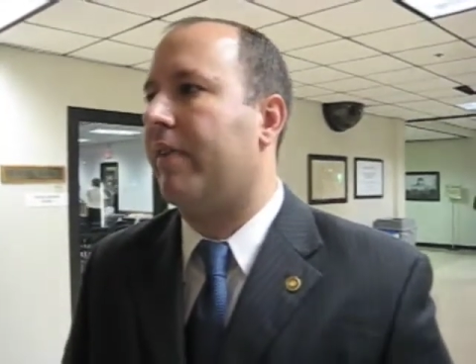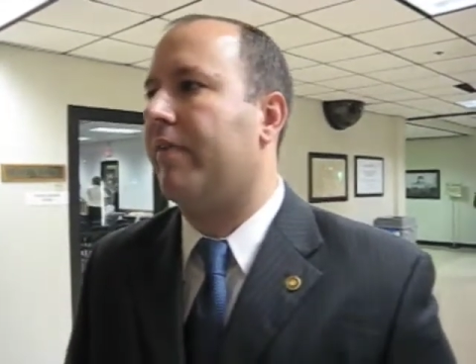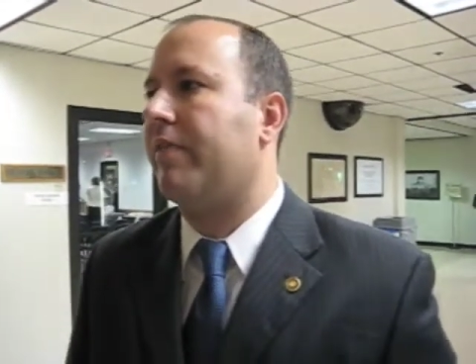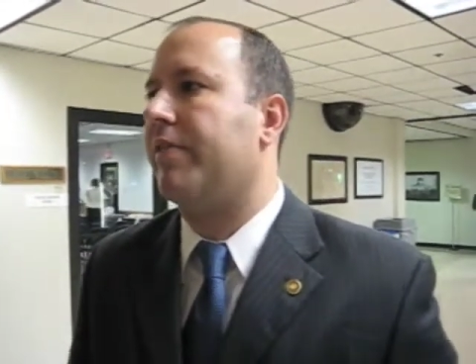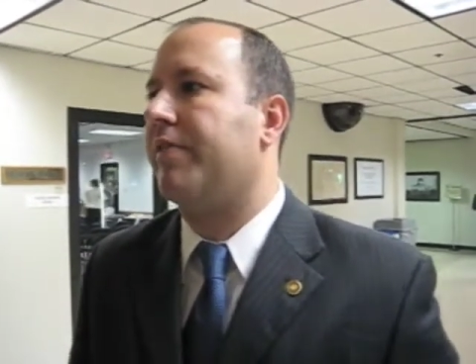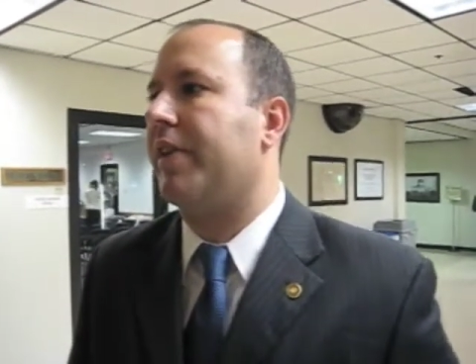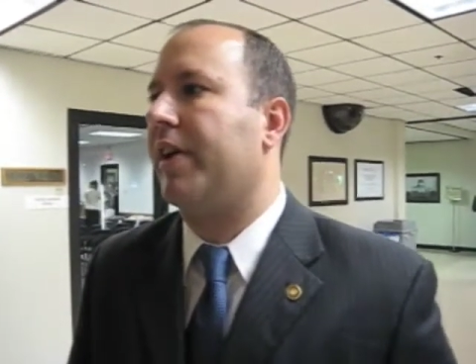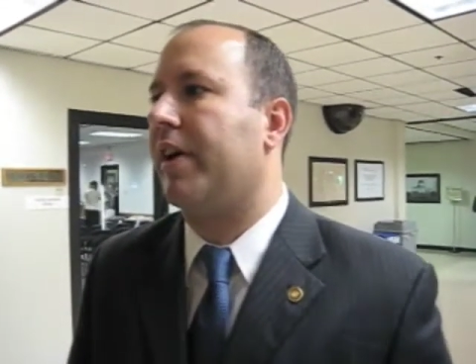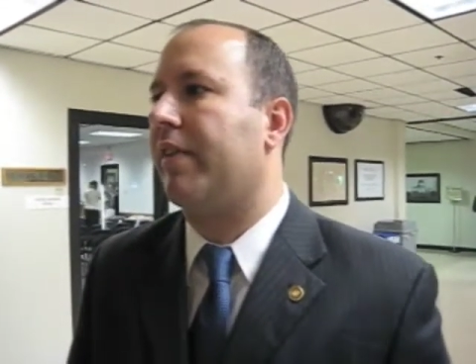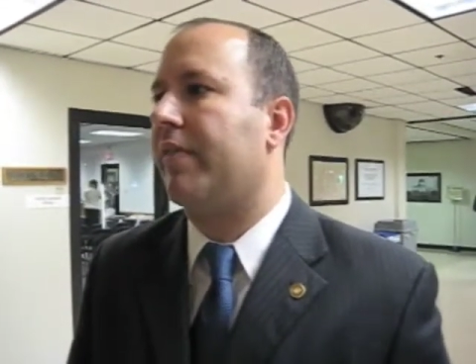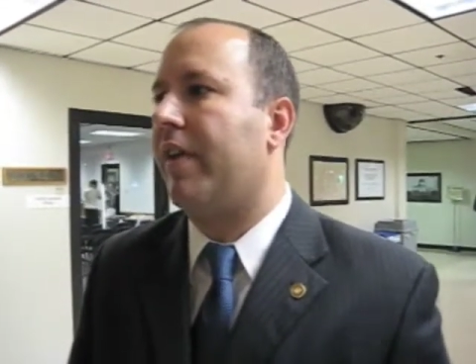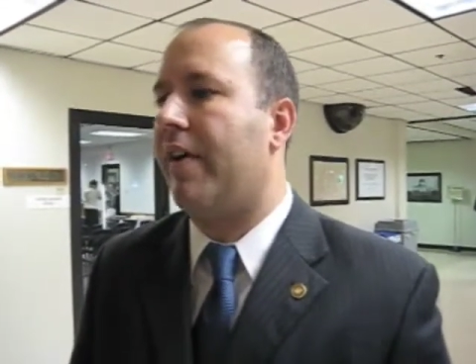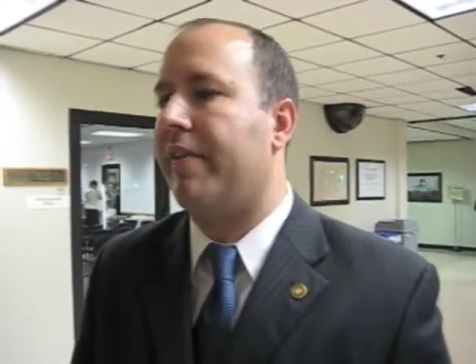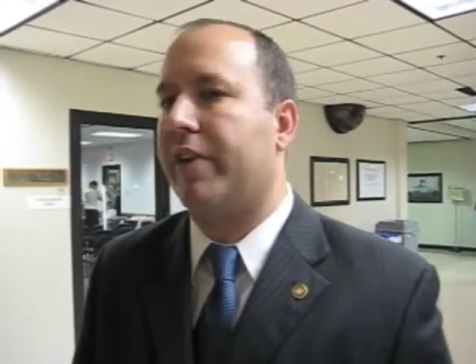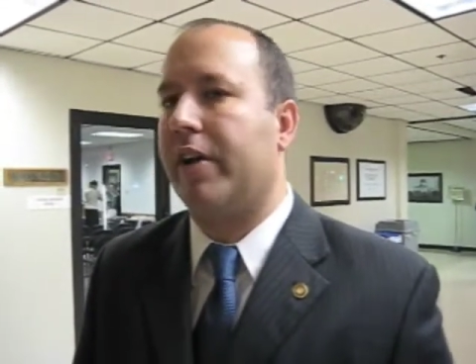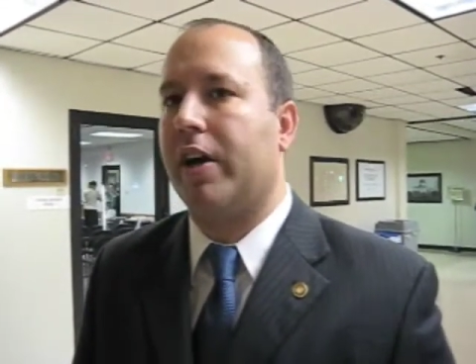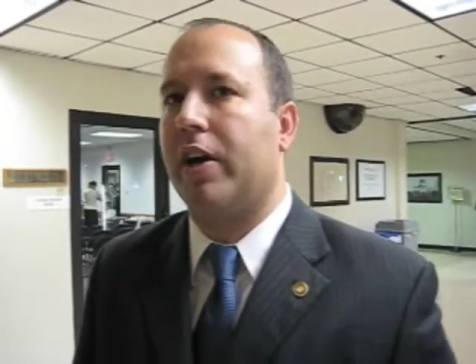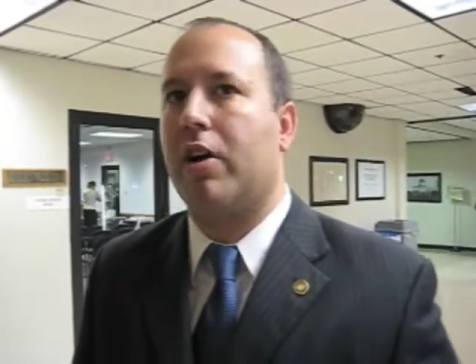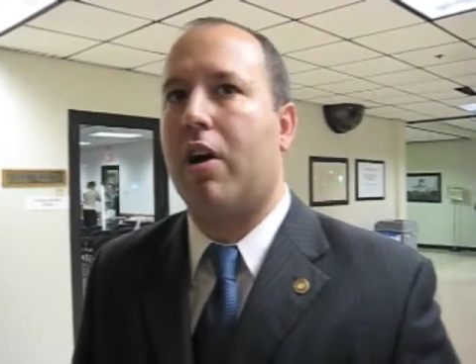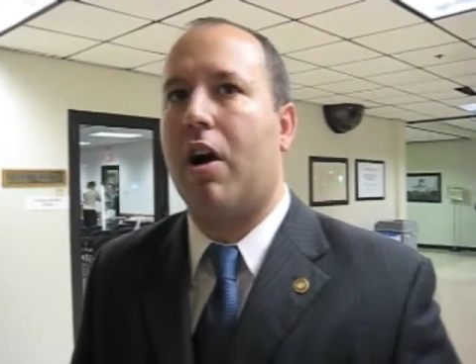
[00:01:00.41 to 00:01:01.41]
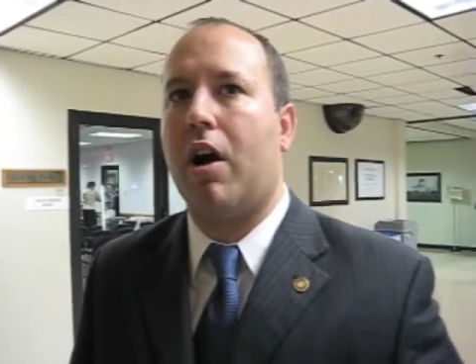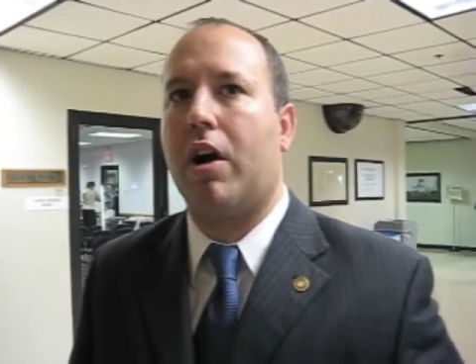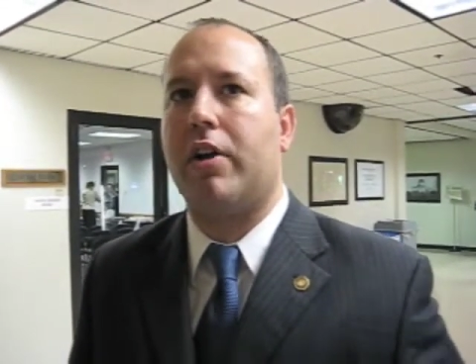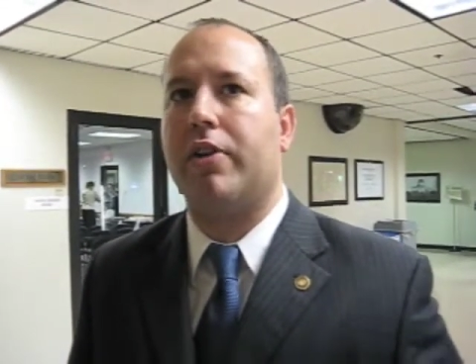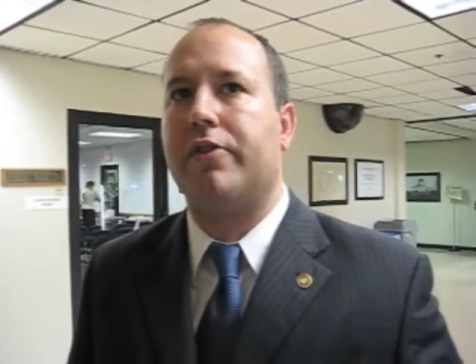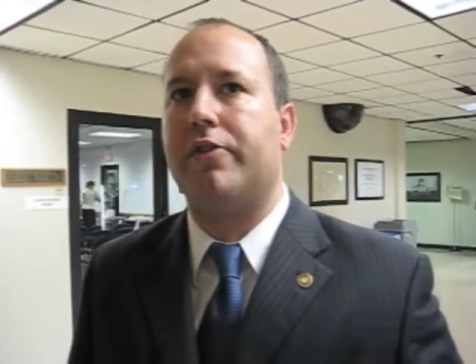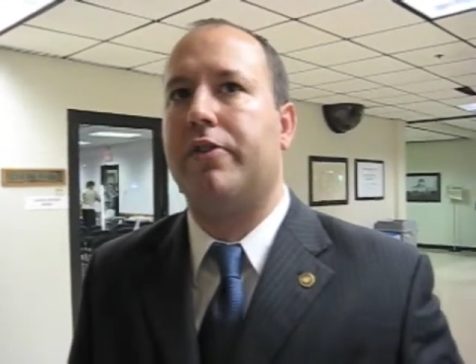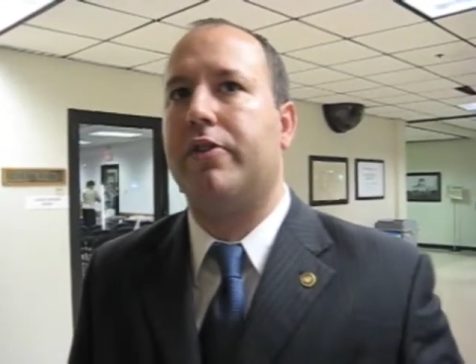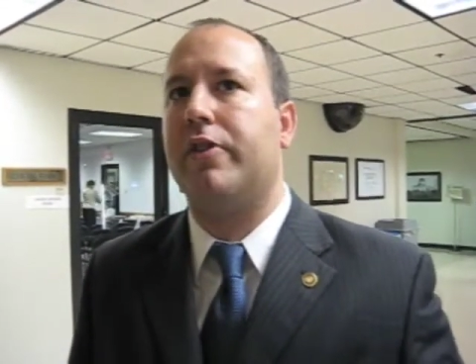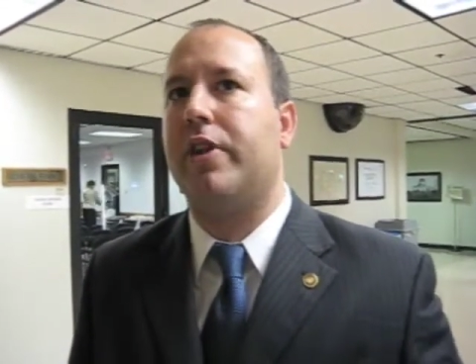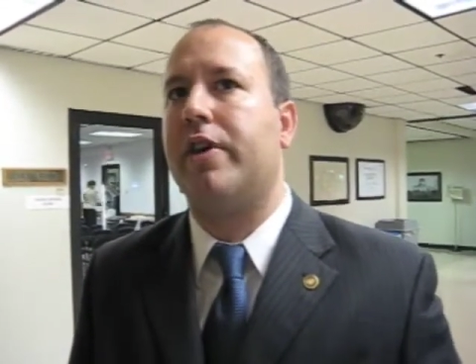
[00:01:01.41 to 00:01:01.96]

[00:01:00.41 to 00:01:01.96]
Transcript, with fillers: everything of having a caucus two